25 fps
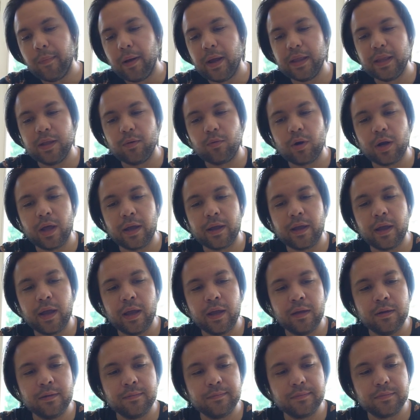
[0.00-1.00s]
and they were like,
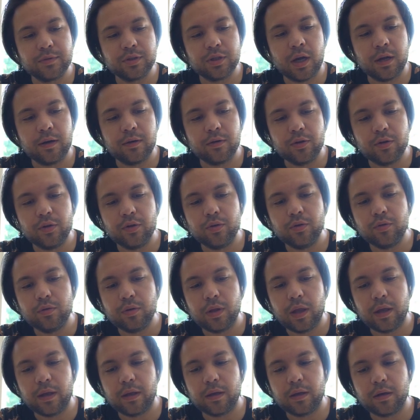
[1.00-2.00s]
"Hey, Jean, do you
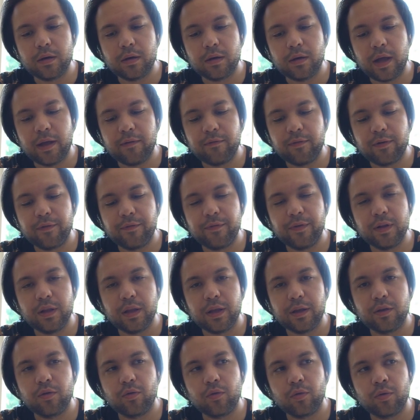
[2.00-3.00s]
like uh, ever feel
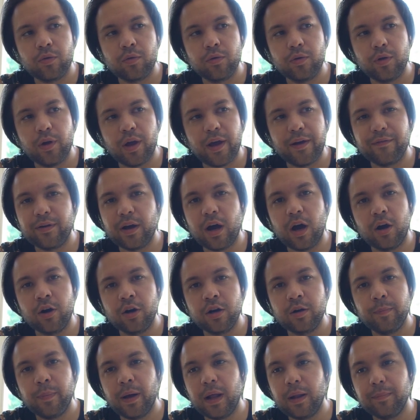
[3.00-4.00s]
like you you have
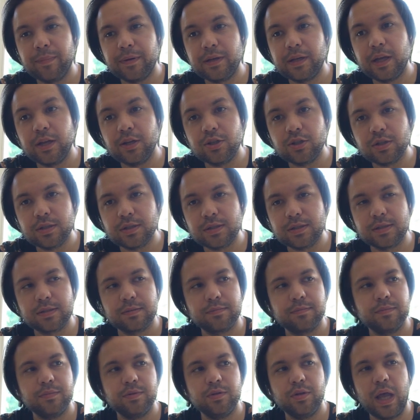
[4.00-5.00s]
heart palpitations?
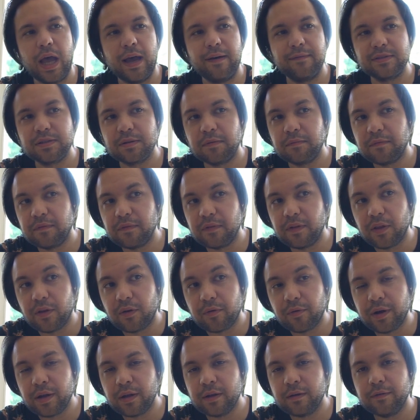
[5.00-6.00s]
You have some
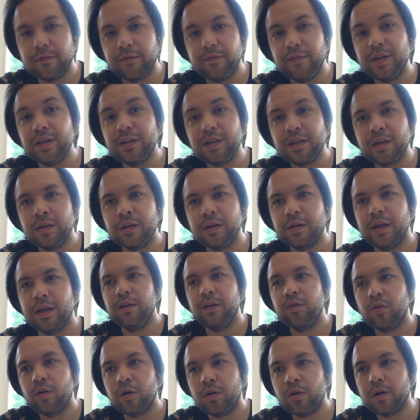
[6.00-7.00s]
fluttering feeling
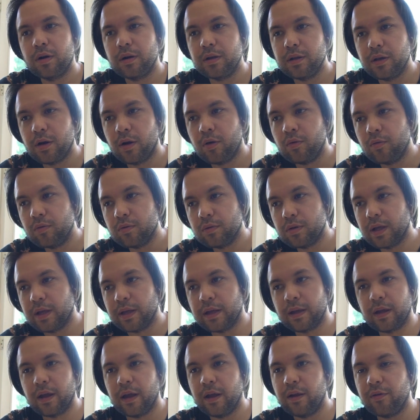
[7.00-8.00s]
your you know
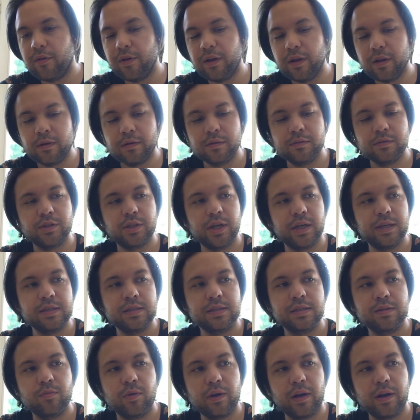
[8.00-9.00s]
like area,
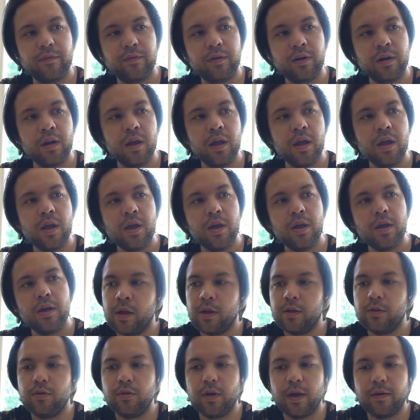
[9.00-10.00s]
chest, whatever?
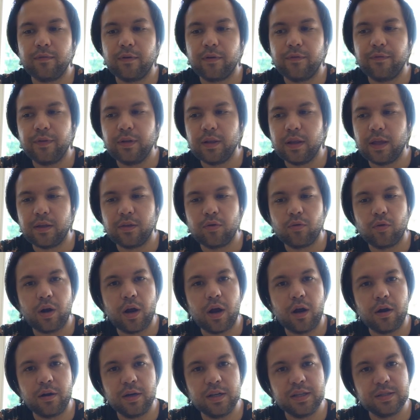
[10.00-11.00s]
Do you ever feel like your
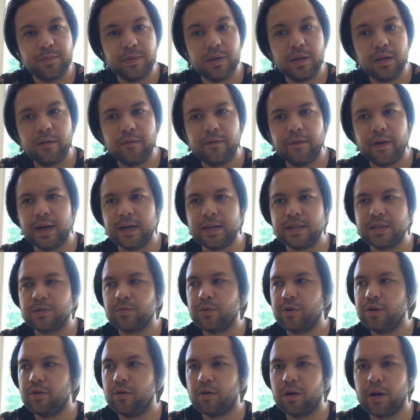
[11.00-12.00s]
heart is beating fast
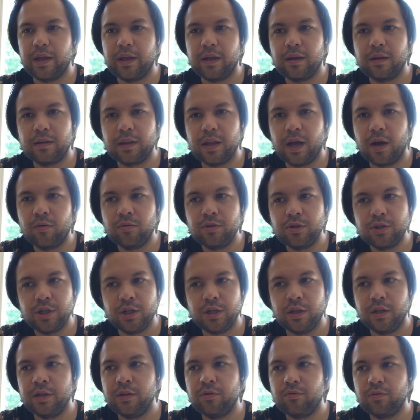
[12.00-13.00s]
when you're laying down,
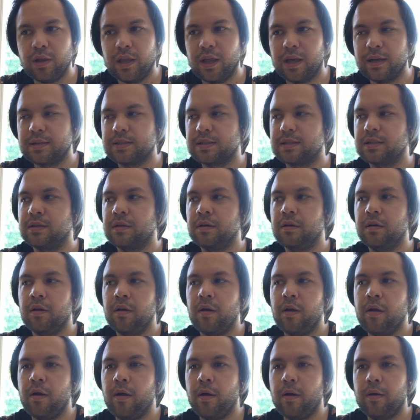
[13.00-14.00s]
chilling, relaxing?
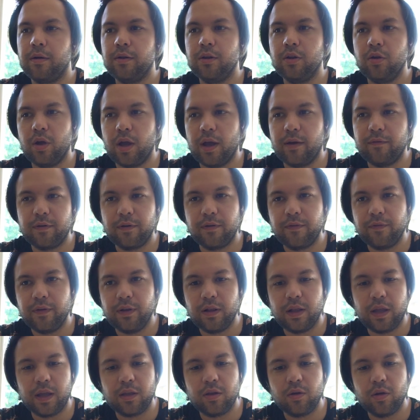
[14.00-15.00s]
Do you ever
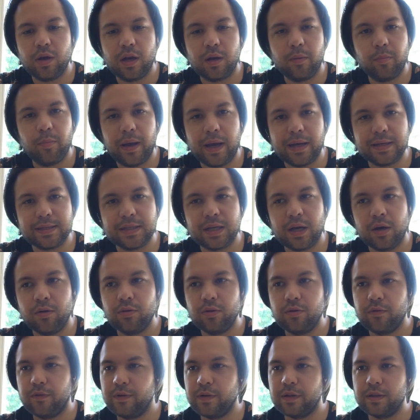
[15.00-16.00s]
feel like you're gonna pass
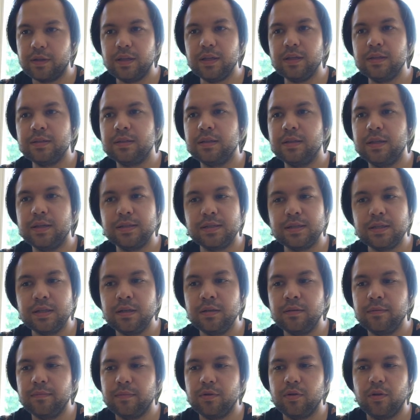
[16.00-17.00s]
out? Do you feel
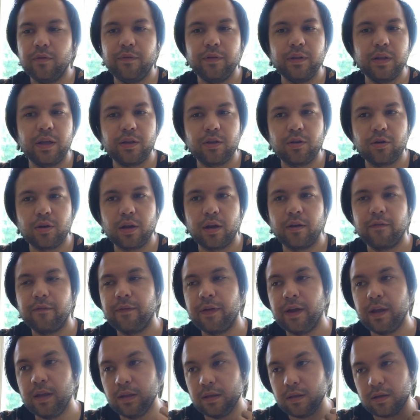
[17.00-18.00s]
dizzy? Do you feel like you're gonna
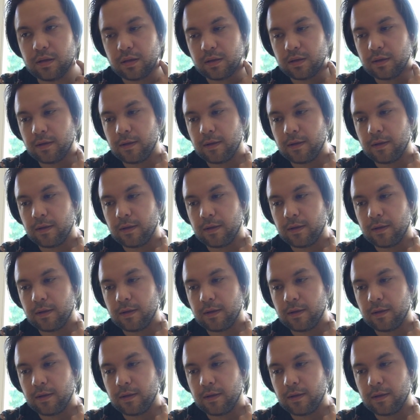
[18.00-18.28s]
faint?